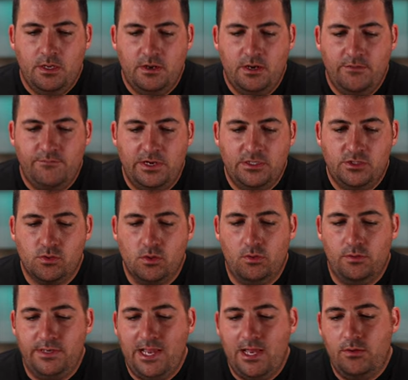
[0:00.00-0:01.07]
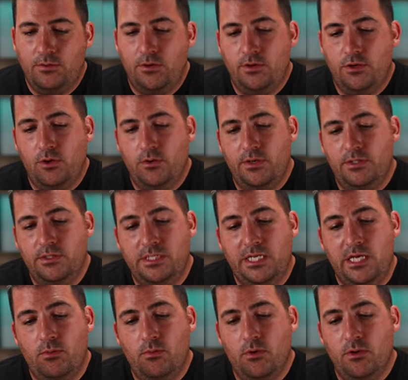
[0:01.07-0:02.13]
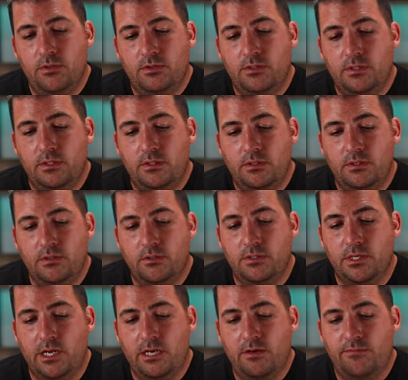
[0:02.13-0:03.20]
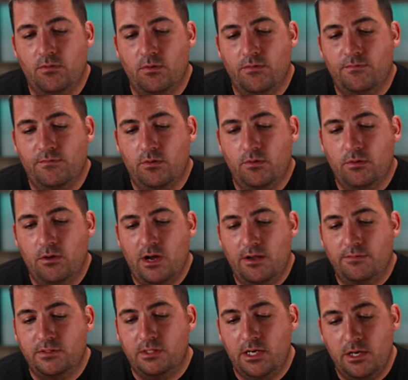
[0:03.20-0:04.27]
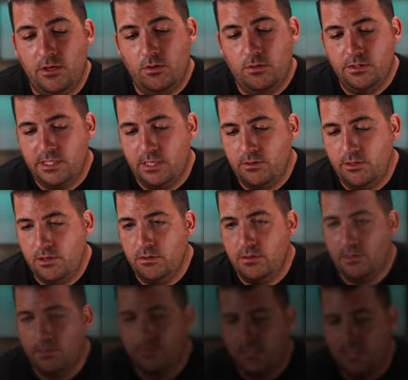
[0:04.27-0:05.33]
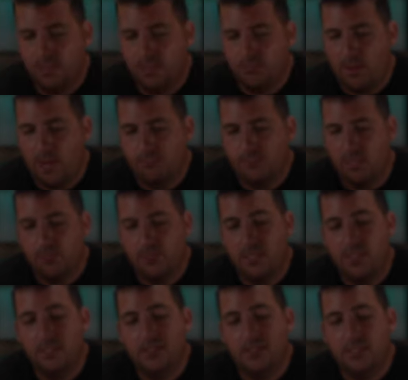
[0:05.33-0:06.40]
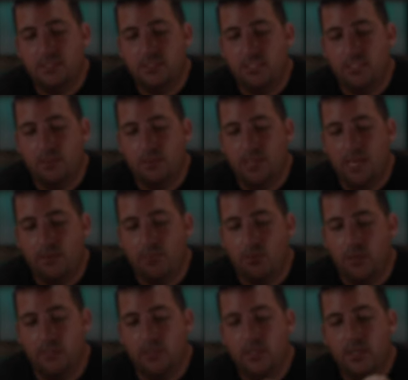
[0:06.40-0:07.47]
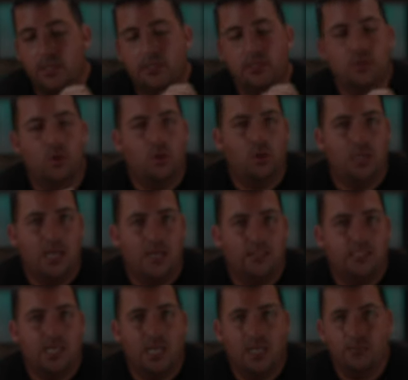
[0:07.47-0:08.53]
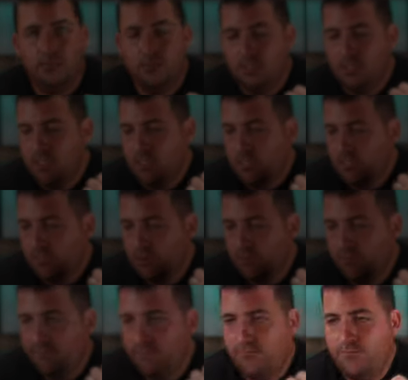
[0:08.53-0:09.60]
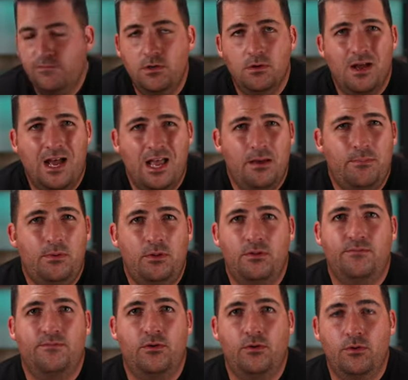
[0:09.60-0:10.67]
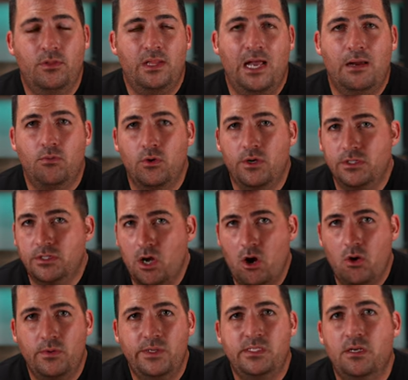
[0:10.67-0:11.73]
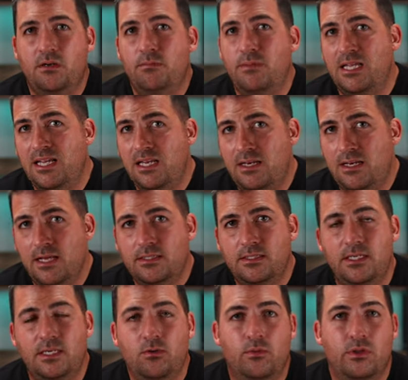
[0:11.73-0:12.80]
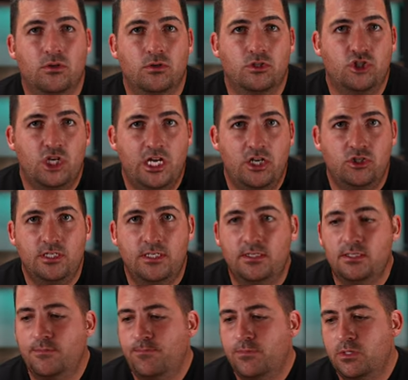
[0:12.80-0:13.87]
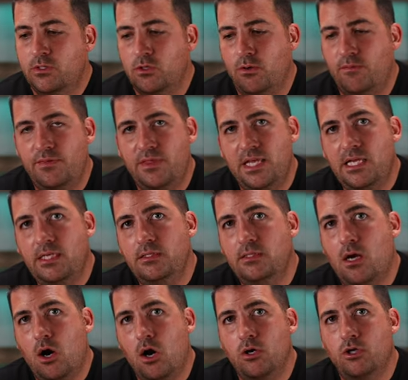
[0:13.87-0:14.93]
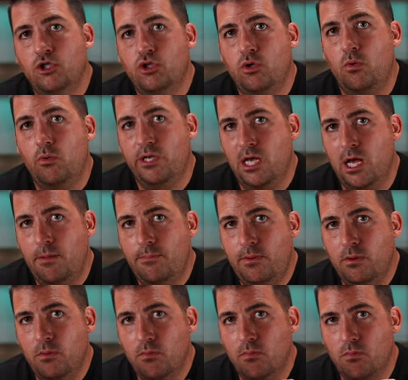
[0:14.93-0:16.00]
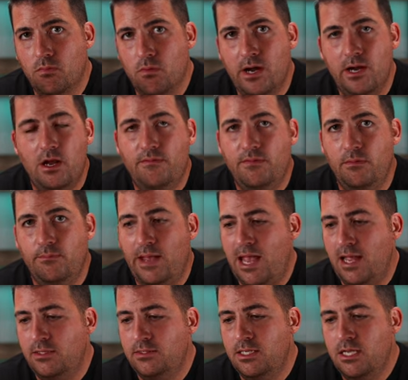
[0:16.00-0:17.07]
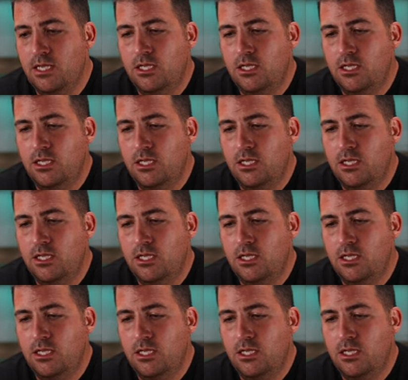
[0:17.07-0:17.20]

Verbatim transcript: and if I scroll down, notice keywords, there's ninety-four photographs. And notice down here, I'm glad this popped up, indexing your library. So a lot of times your Your Apple photo library is always going to be indexing when there's changes. So if things aren't showing up right off the bat,